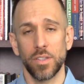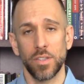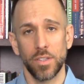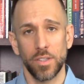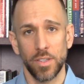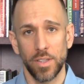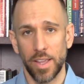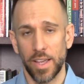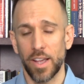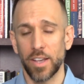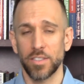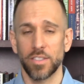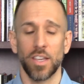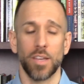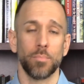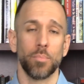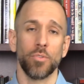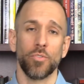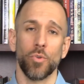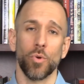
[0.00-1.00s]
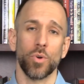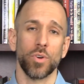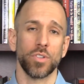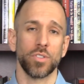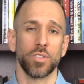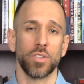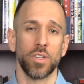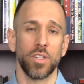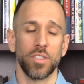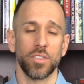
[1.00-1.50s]
like I said before,
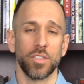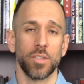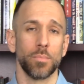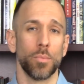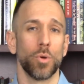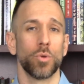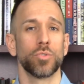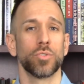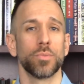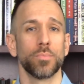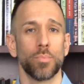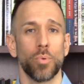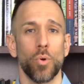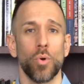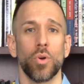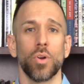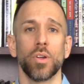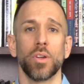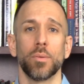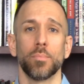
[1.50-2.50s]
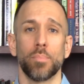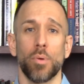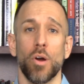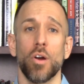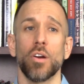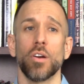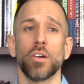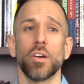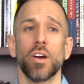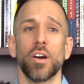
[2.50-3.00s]
is the most important
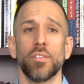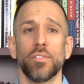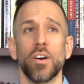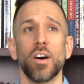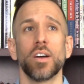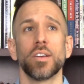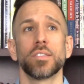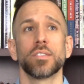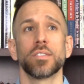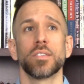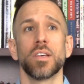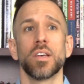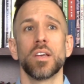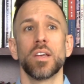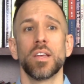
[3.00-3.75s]
part of us.